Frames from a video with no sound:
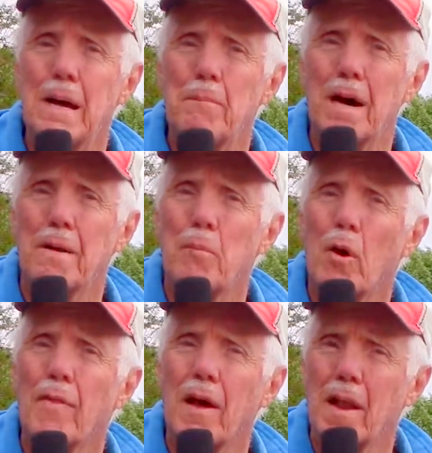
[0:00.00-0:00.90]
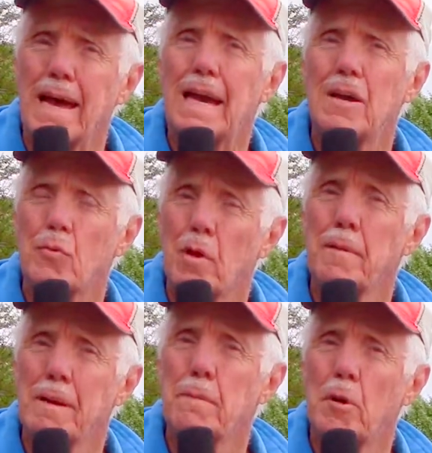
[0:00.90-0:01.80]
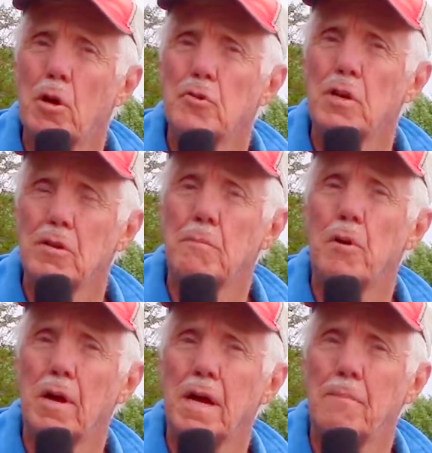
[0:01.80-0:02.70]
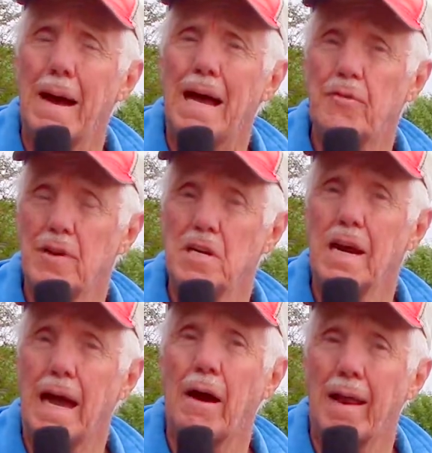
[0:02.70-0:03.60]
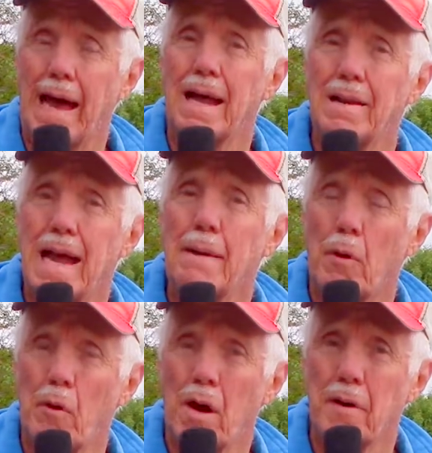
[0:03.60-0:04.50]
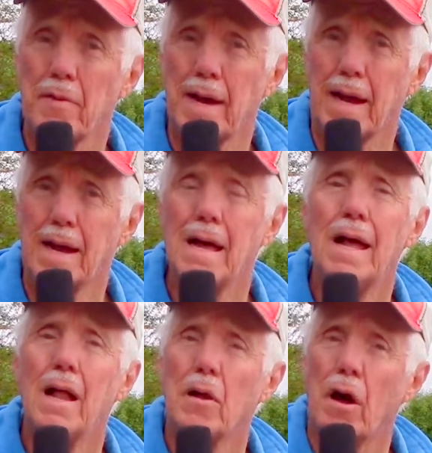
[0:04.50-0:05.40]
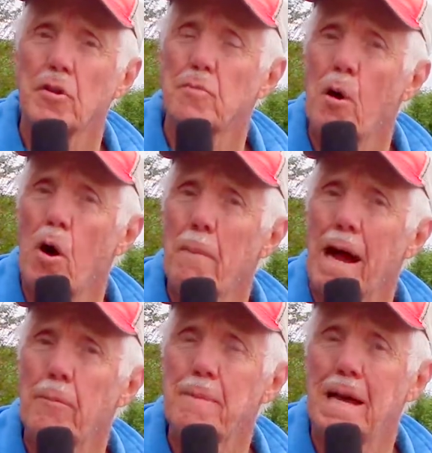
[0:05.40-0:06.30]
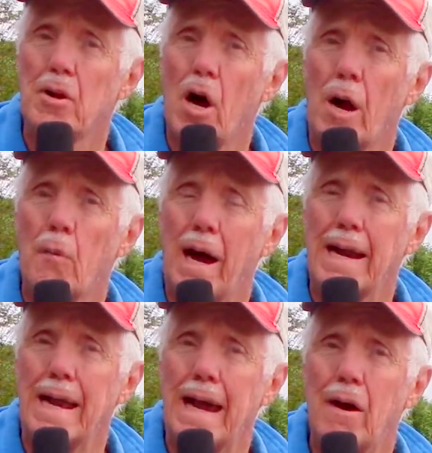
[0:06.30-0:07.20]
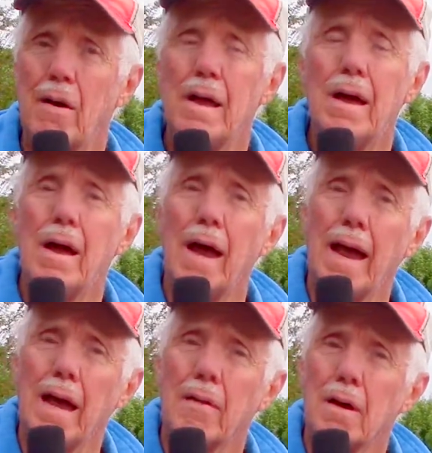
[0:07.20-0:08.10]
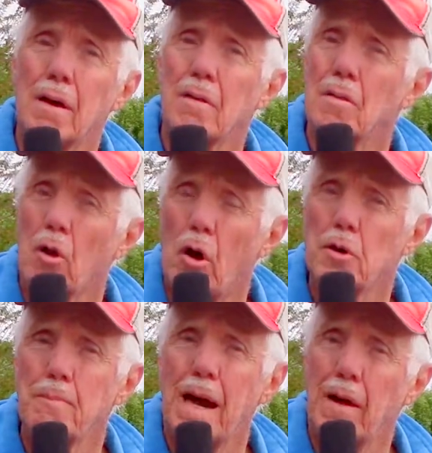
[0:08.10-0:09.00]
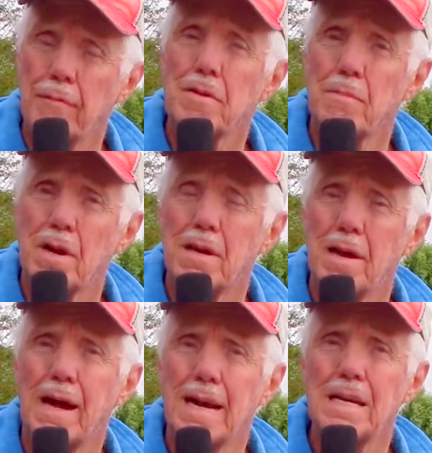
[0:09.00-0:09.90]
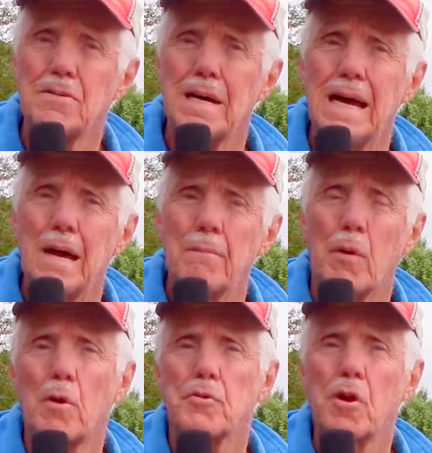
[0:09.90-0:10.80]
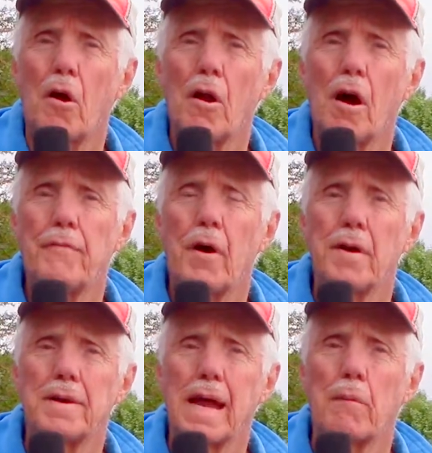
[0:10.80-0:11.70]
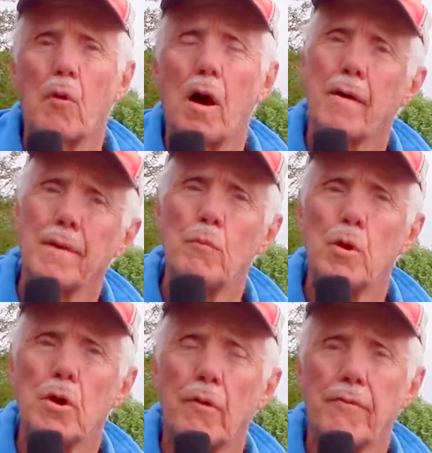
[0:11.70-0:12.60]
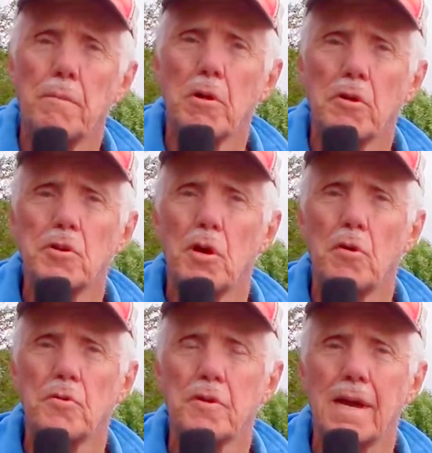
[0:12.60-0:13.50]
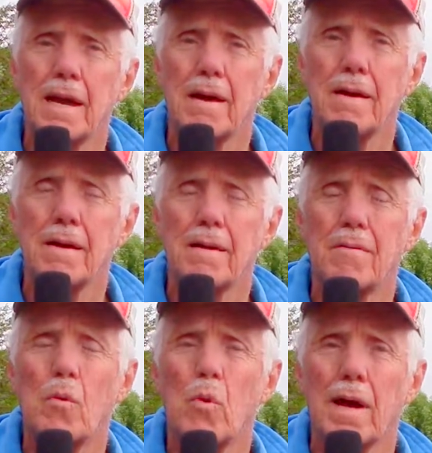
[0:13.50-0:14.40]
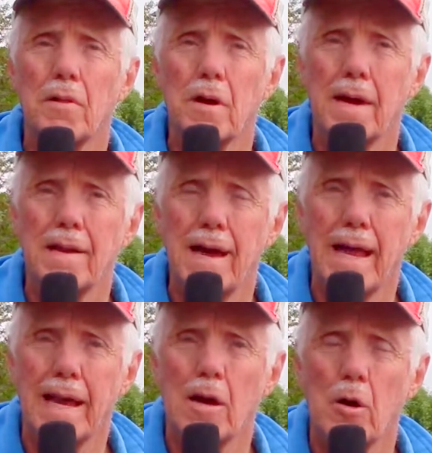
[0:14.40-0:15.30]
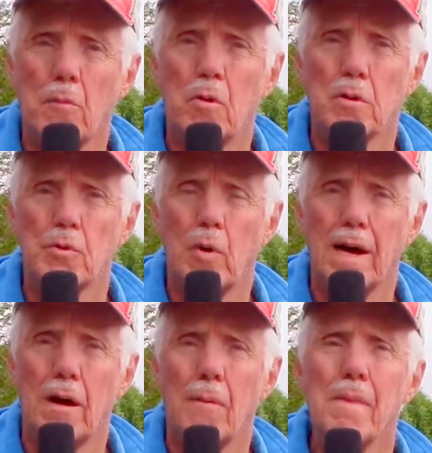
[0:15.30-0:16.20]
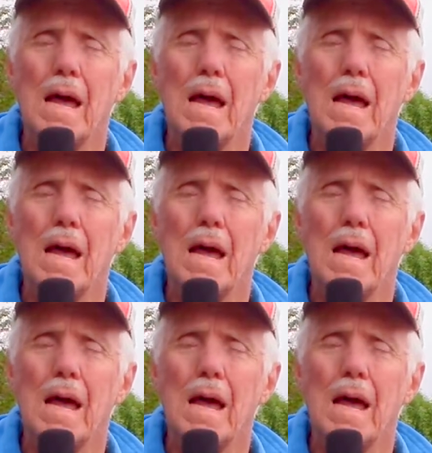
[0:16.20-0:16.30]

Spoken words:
But boy, the lake has really been producing some pretty good bass fishing out at Table Rock Lake. A lot of smallmouth being caught right now, and largemouth, some Kentuckys. But we'll start off on Table Rock, then we'll go over to Bull Shoals and take a quick look at Taneycomo as well.